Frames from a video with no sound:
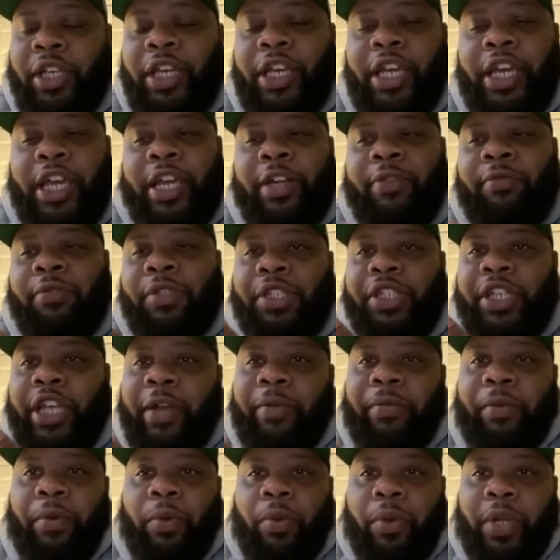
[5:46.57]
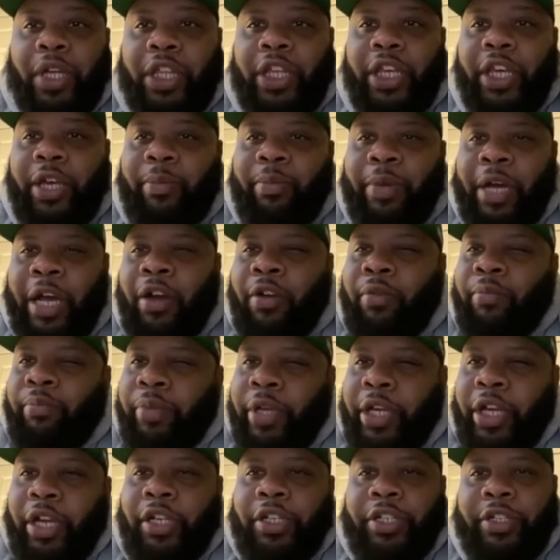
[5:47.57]
it was never really about
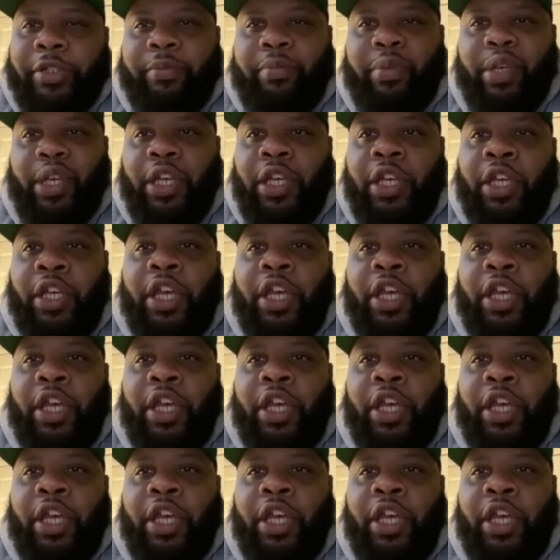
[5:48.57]
beer to me.